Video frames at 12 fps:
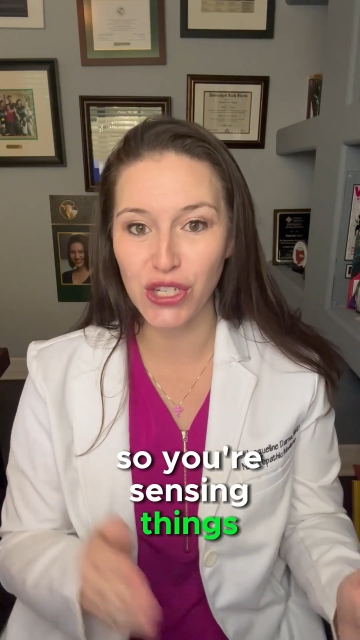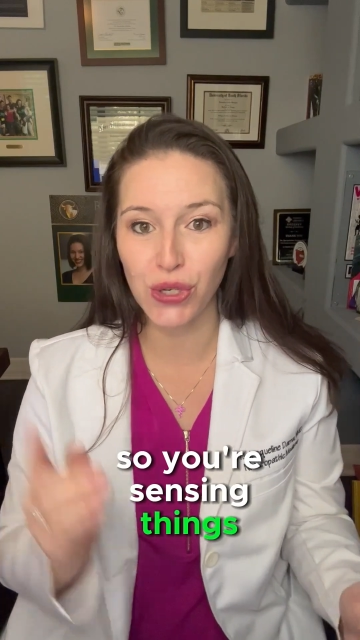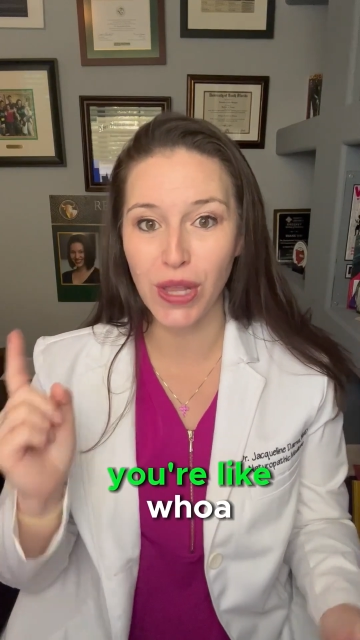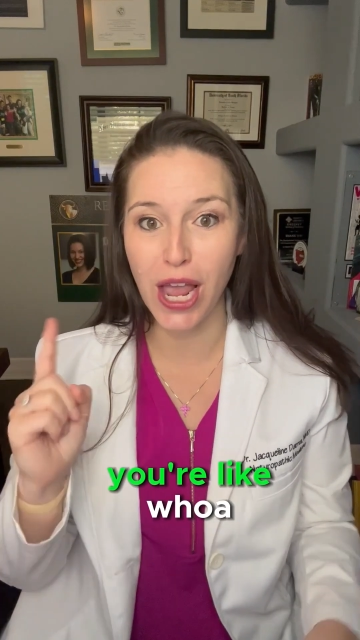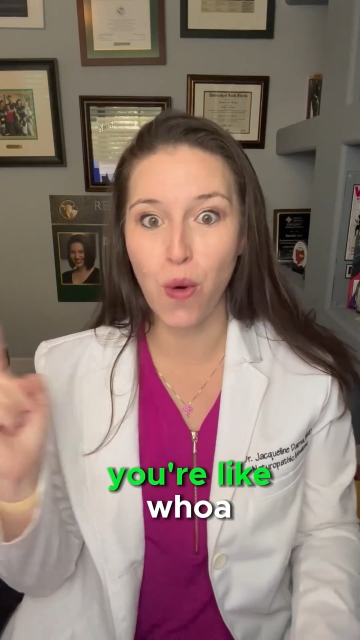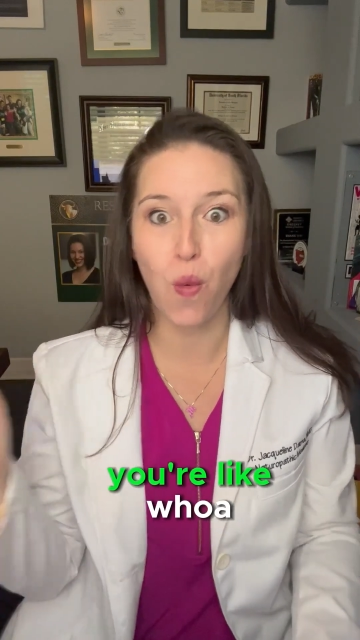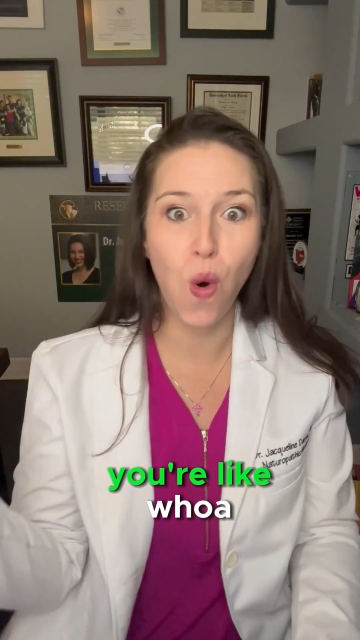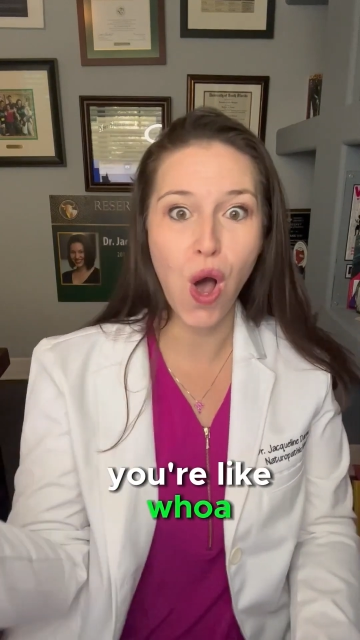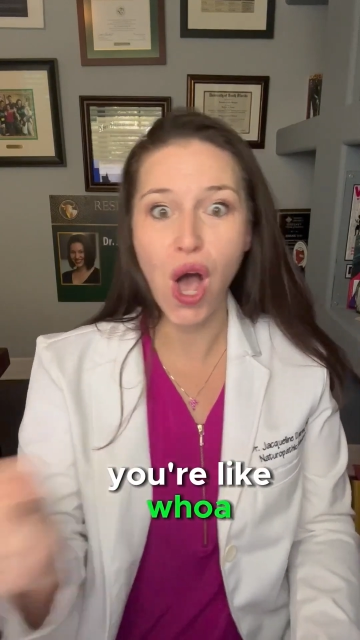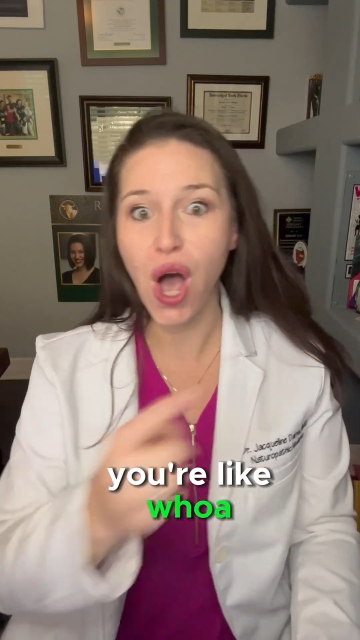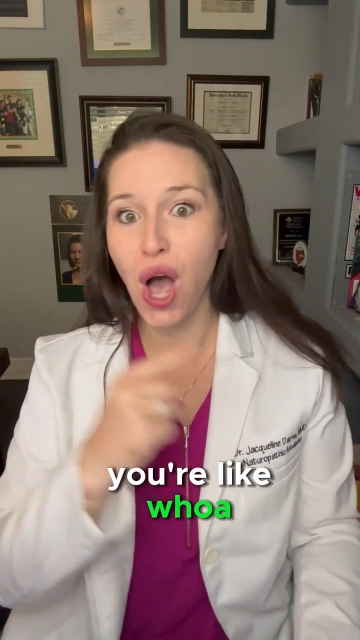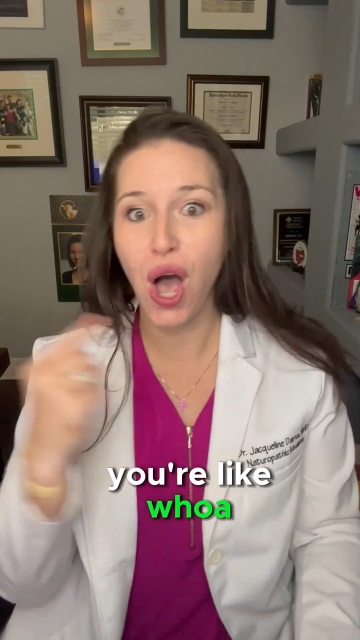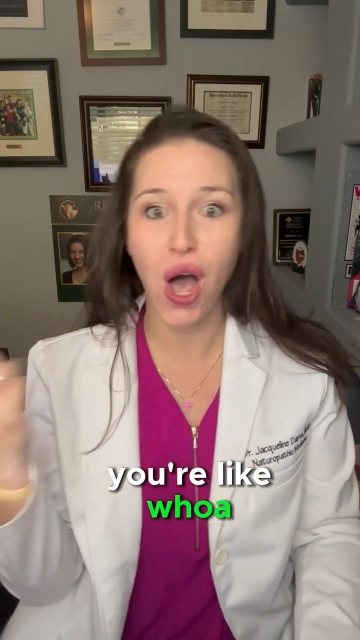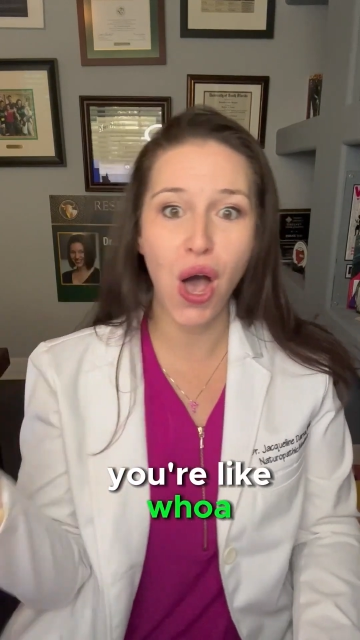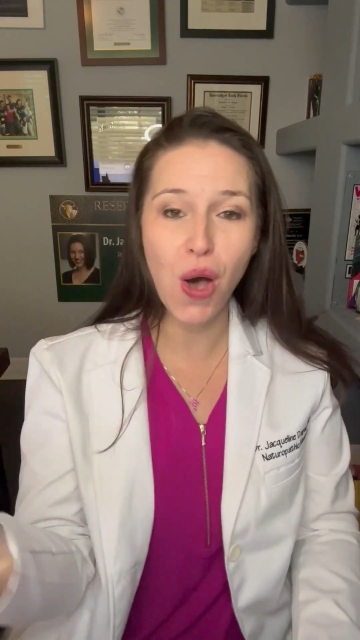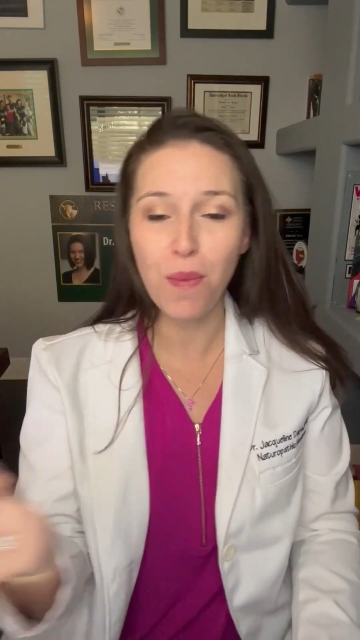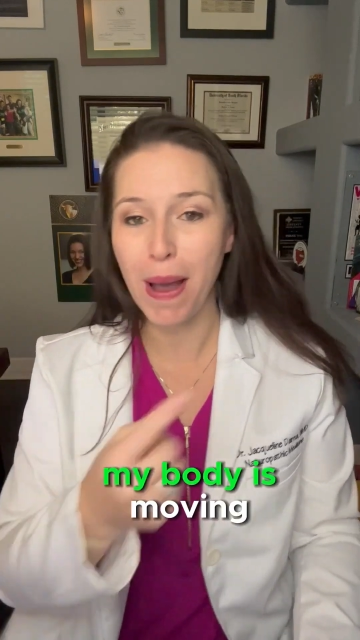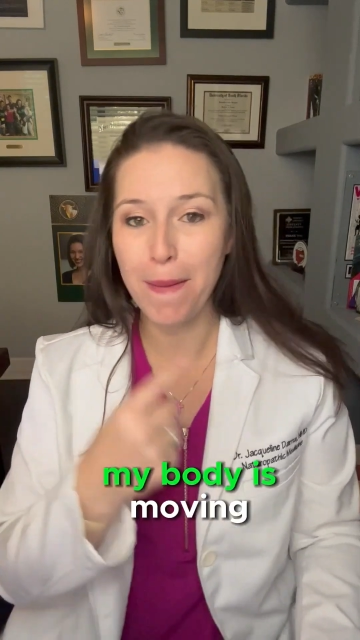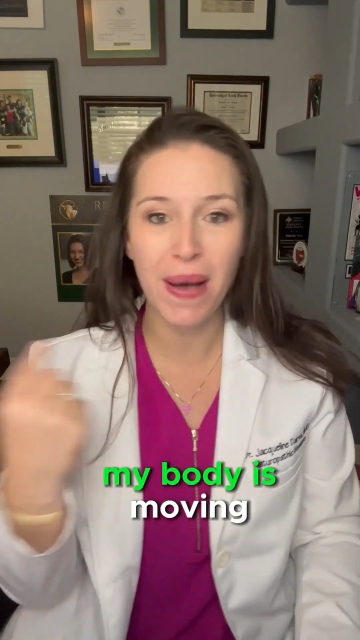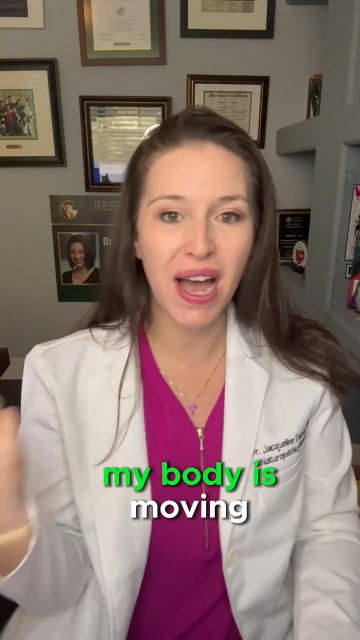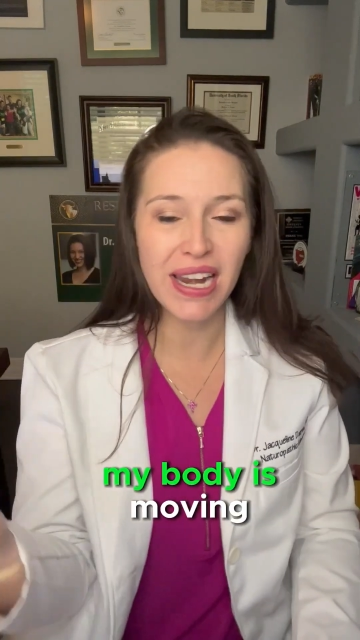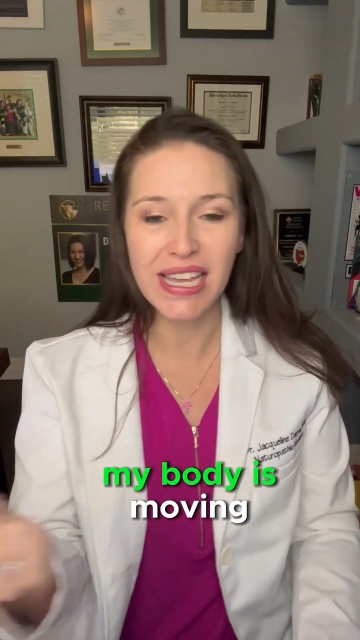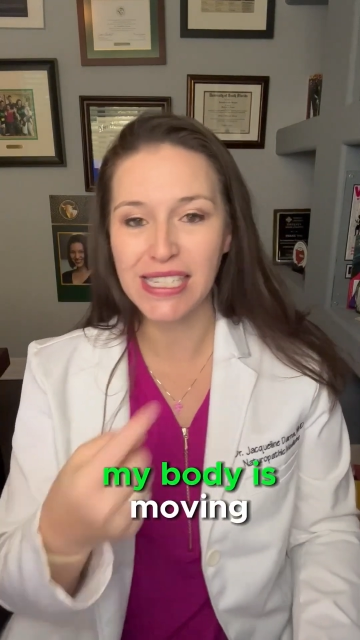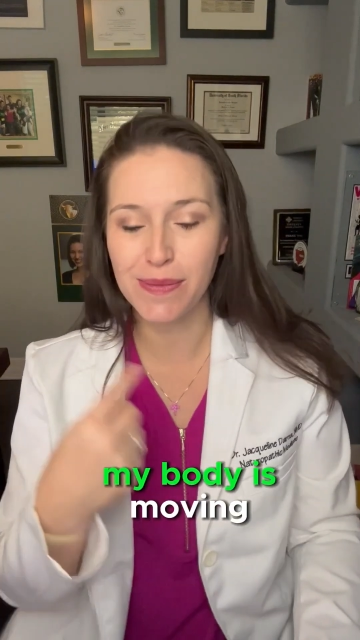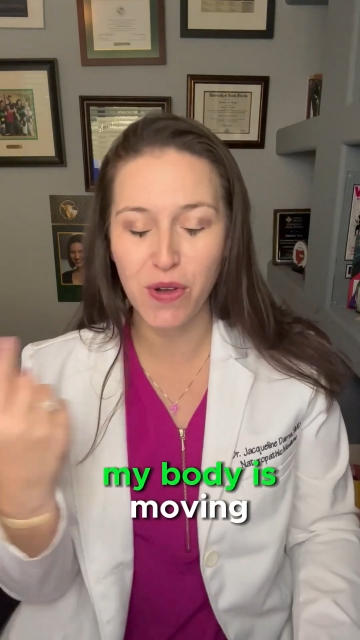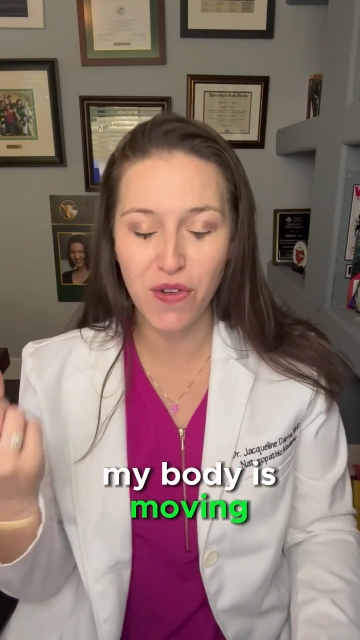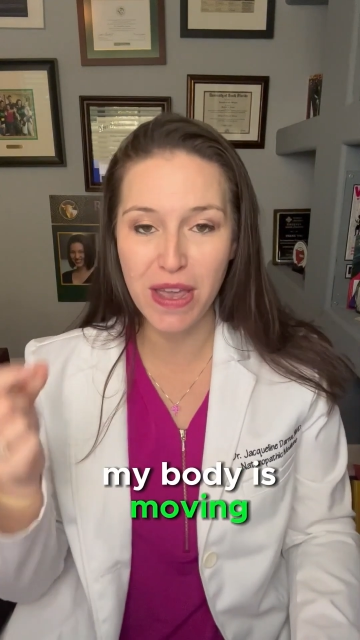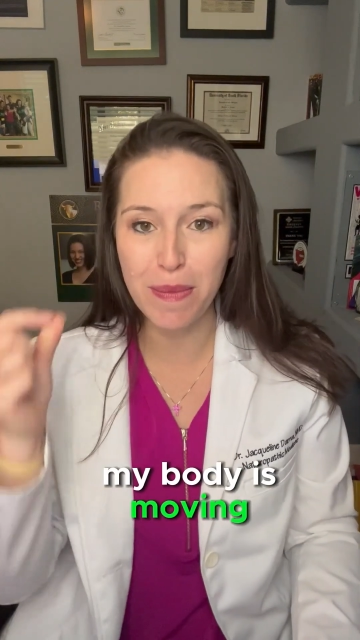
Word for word: You're like, whoa, my body is moving,